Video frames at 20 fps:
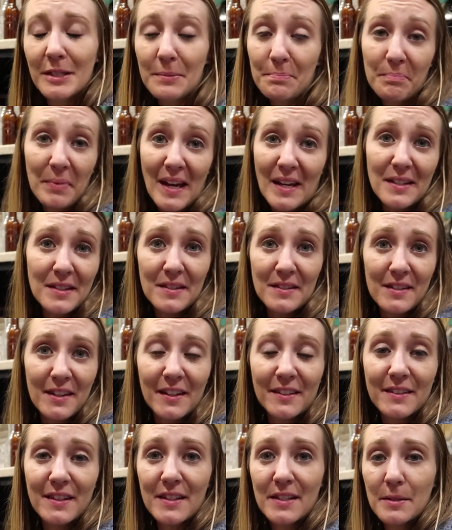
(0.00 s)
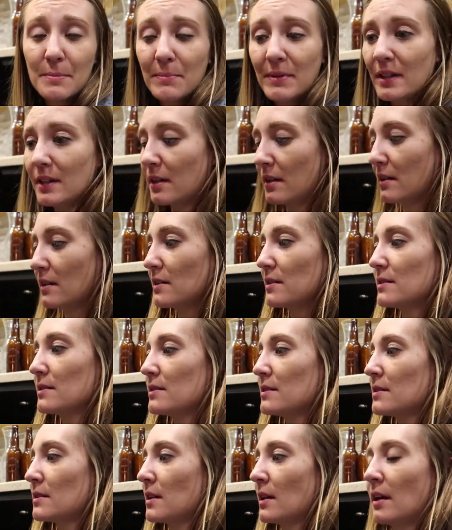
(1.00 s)
spaces like this,
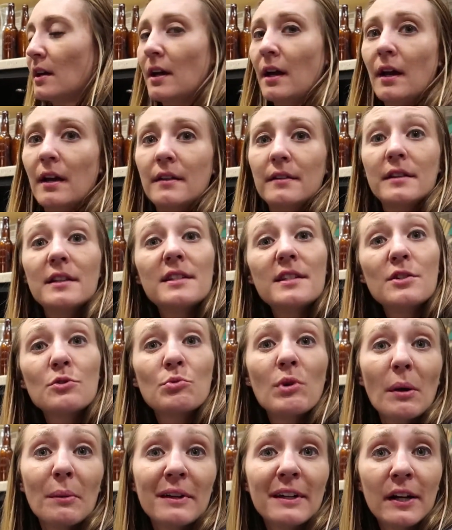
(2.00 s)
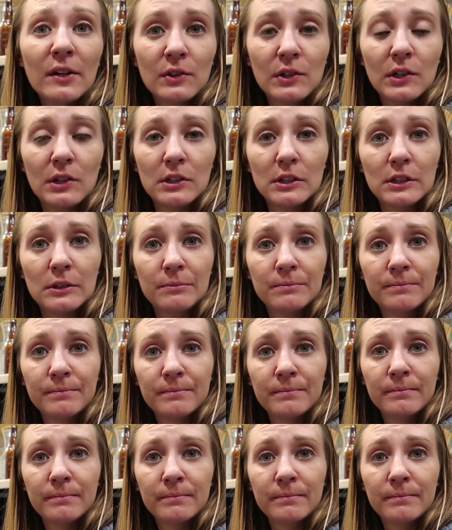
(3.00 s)
because this is rubbing alcohol